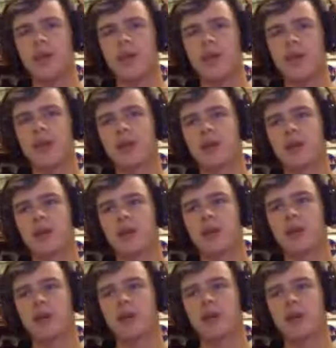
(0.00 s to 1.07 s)
In that,
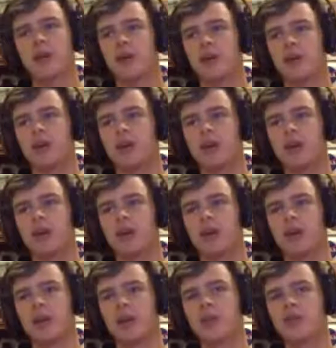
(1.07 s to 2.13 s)

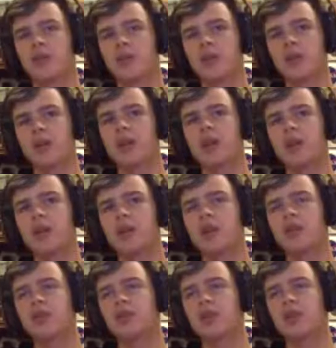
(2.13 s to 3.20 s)
and
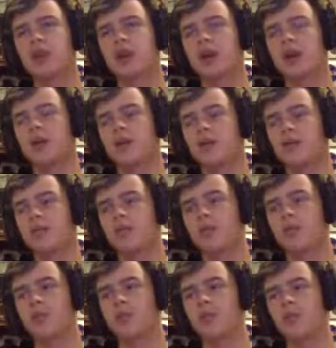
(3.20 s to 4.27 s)
you can sort of kind
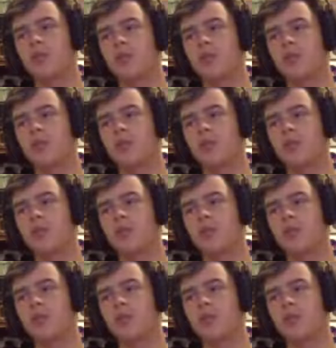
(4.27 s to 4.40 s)
of